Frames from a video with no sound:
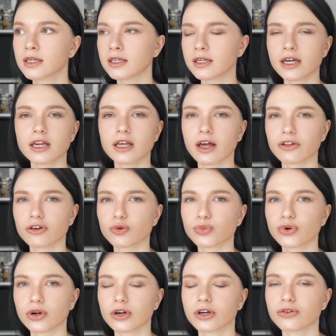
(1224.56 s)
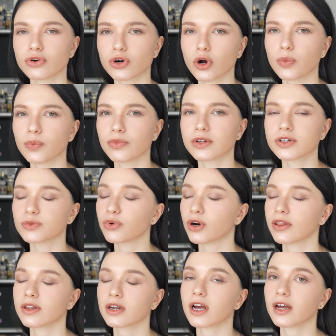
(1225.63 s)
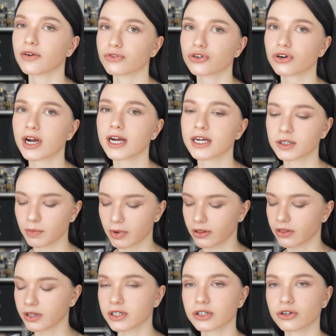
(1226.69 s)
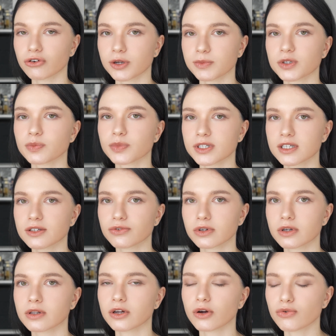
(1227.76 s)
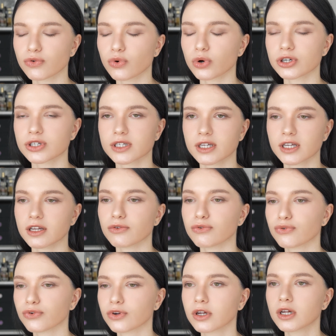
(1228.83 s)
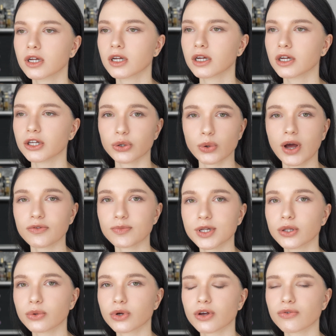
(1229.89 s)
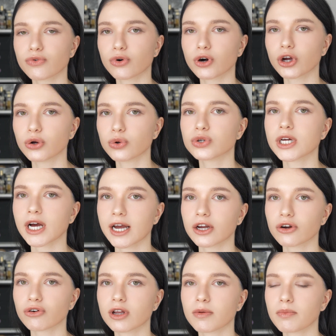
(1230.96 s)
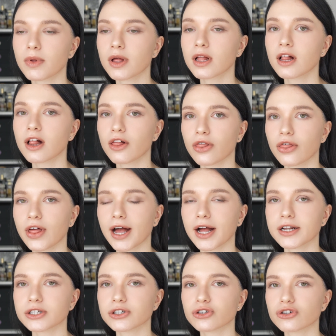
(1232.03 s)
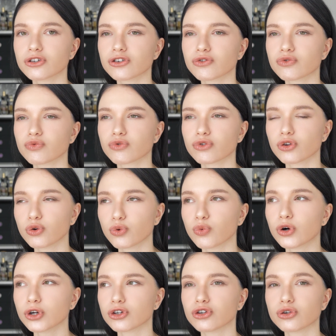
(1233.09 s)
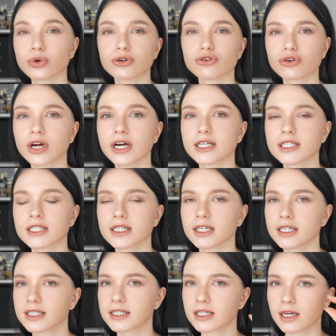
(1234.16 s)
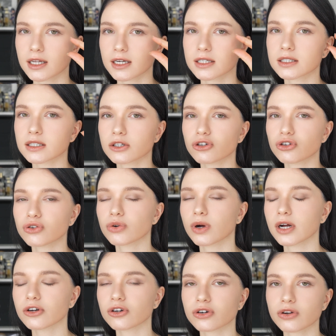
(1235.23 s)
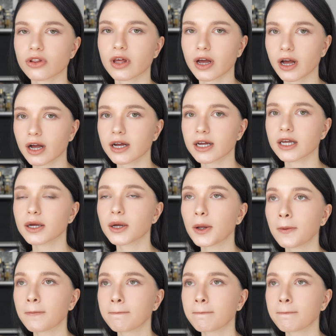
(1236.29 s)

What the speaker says: any other product from this brand that I have tried, but this cream specifically, of course, if you have been looking for a good eye cream that you want to address like sagginess issue under the eye,